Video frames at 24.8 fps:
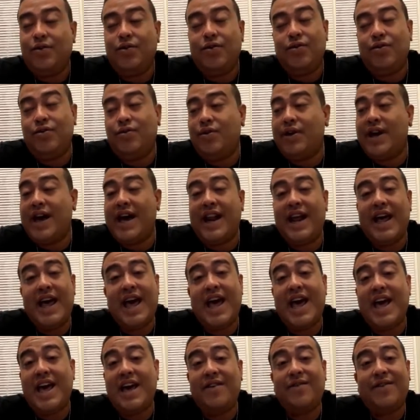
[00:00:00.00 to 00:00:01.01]
you gotta
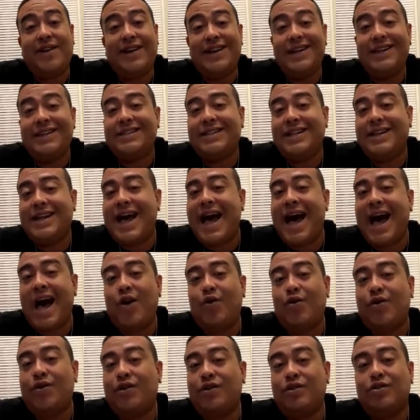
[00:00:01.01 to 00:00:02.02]
have at least an
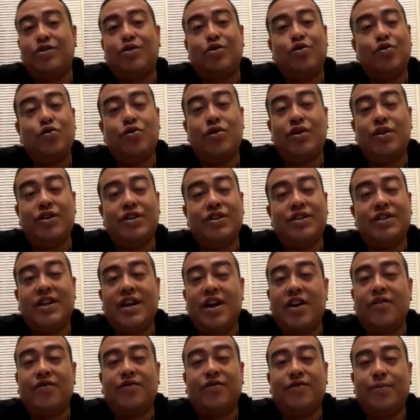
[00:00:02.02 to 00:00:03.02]
hour or two to
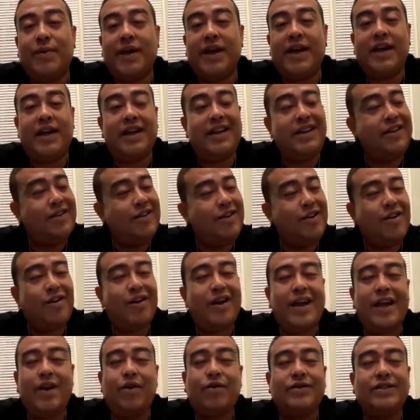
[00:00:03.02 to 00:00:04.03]
yourself, man. You know,
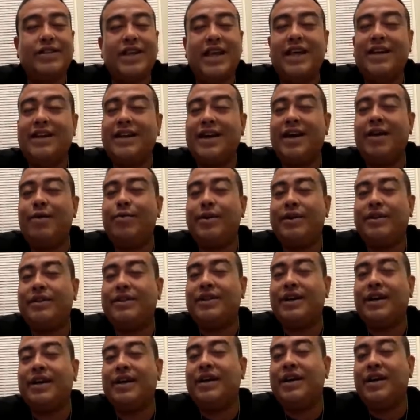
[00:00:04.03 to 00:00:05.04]
it don't take none but
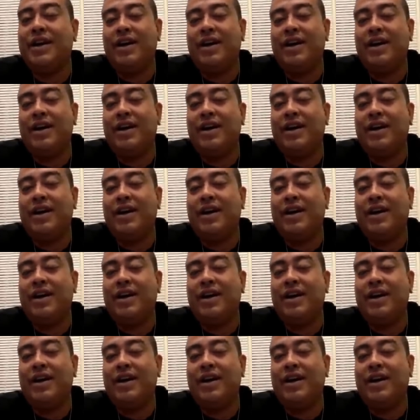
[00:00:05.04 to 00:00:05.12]
to